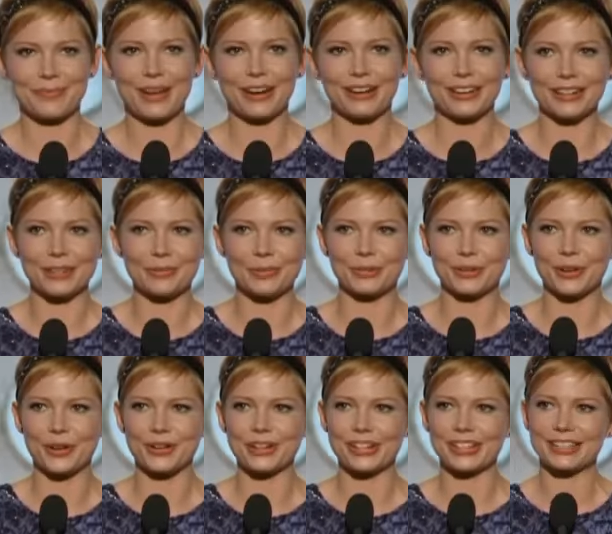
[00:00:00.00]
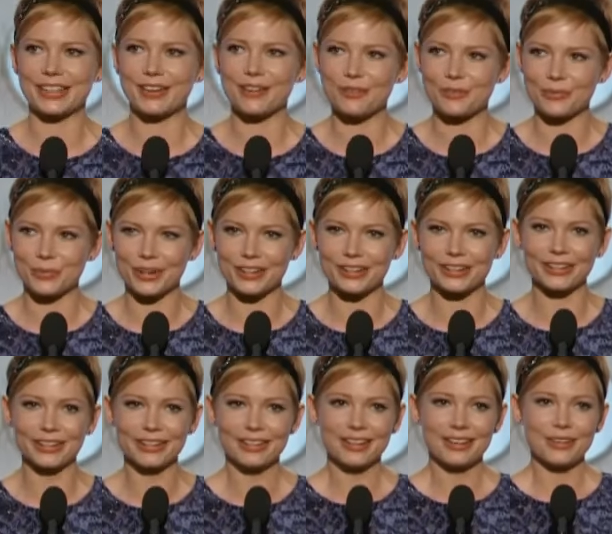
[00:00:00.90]
Marilyn Monroe herself won
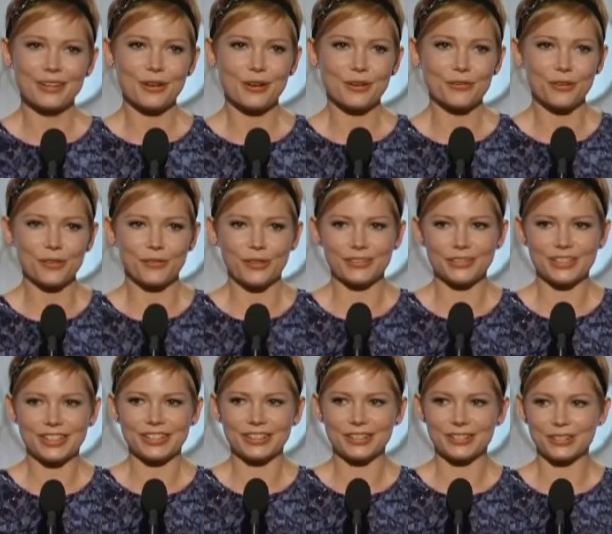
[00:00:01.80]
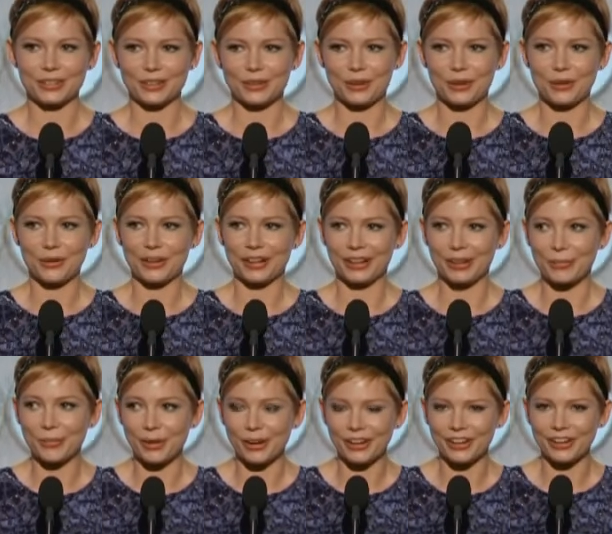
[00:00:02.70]
over 50 years ago.
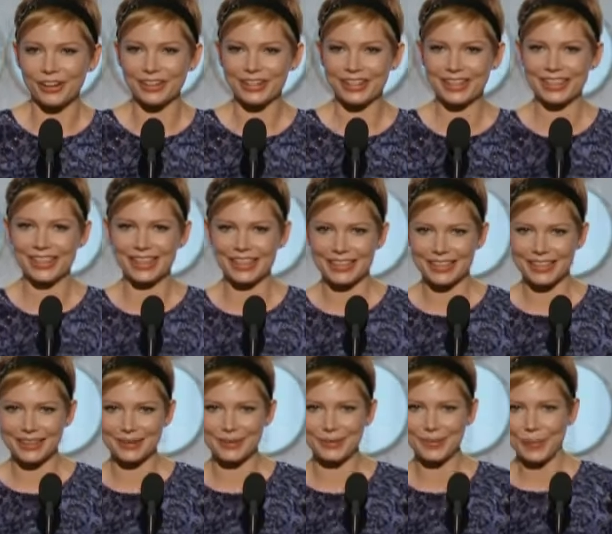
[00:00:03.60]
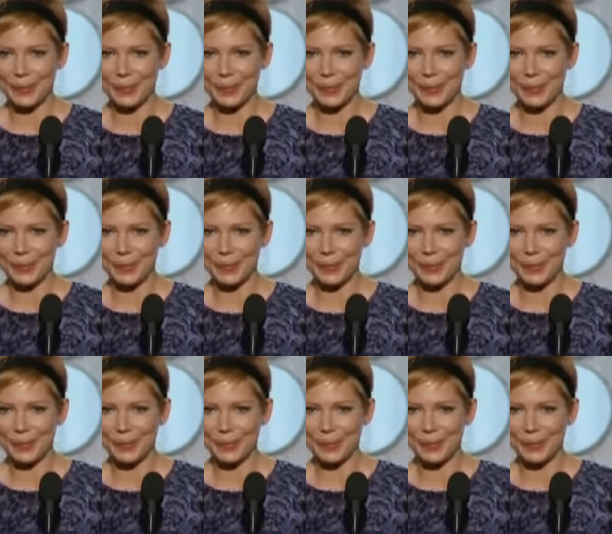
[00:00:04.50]
I'm honored. Thank you.